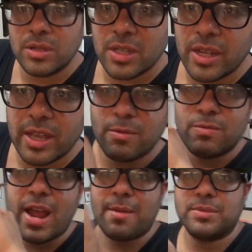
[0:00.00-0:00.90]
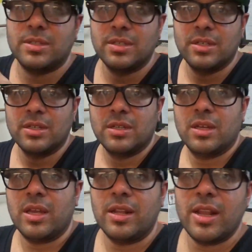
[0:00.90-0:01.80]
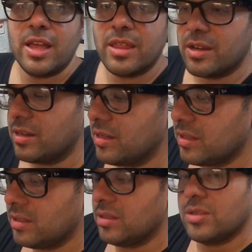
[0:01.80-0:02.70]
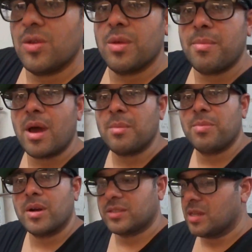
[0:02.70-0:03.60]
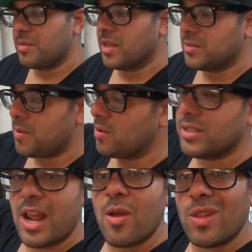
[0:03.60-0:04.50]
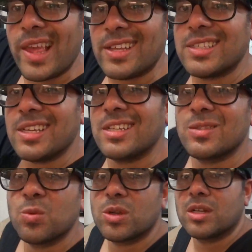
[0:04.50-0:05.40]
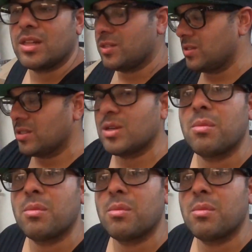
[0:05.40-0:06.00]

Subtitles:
gonna get wrapped in leather, so the bottom part's gonna be exposed, and I don't like seeing this wood color, so it's gonna be